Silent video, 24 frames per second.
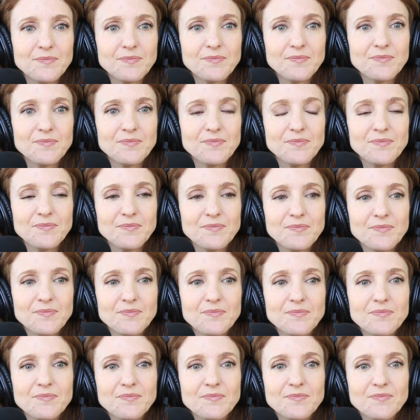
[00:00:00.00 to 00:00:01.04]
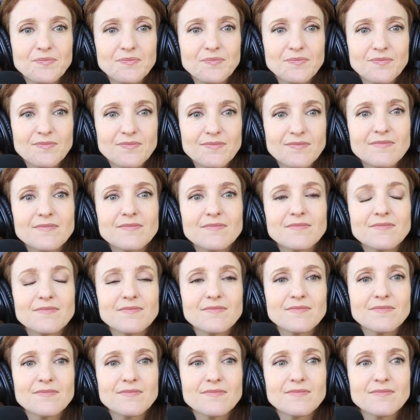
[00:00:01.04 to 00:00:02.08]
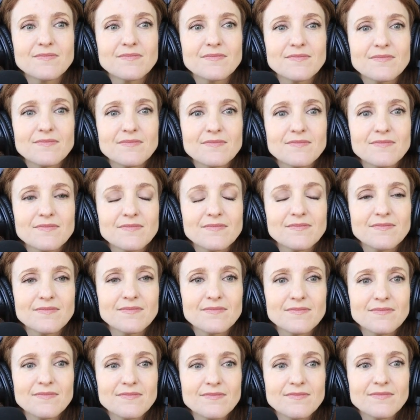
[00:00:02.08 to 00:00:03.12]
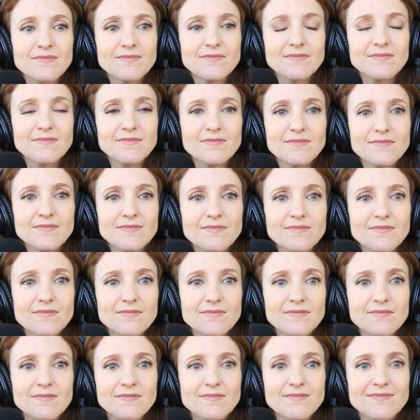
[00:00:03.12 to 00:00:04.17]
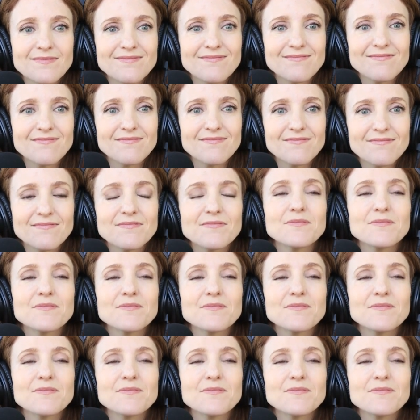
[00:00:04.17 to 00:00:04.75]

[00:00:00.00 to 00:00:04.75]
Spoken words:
No words are spoken by the person on screen.